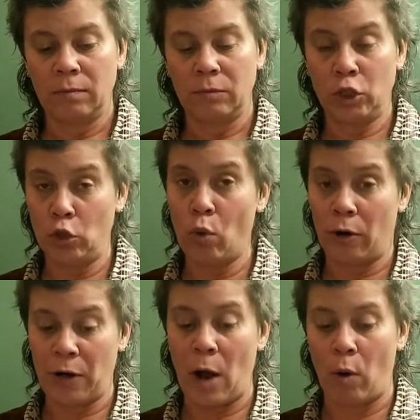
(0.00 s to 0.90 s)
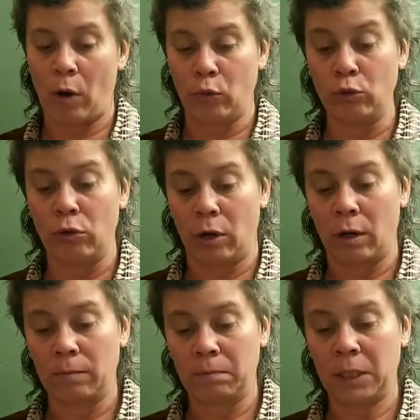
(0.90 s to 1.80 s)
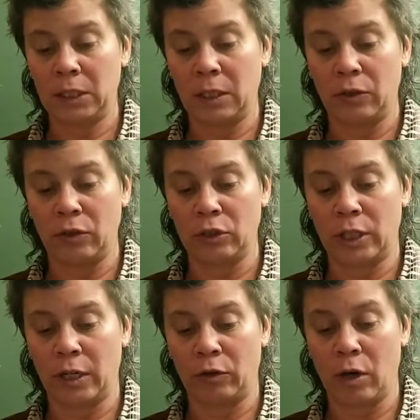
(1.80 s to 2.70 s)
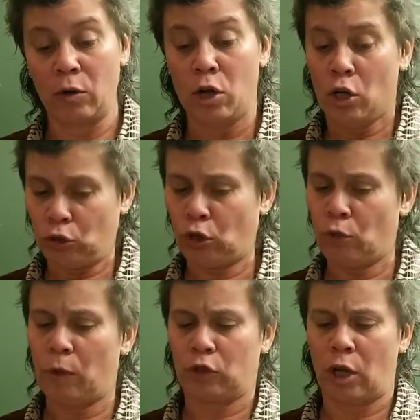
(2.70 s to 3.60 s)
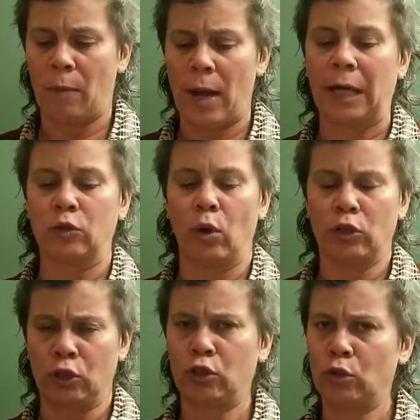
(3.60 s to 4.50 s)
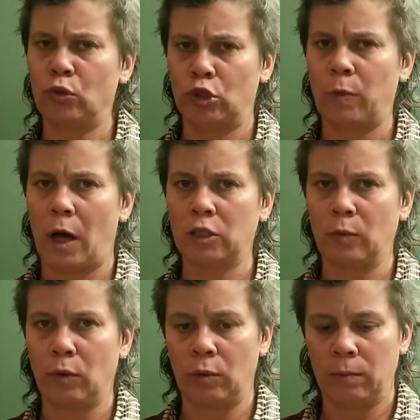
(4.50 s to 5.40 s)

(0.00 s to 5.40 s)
"You are now our ruler," he said to the Scarecrow, "so you must come back to us as soon as possible."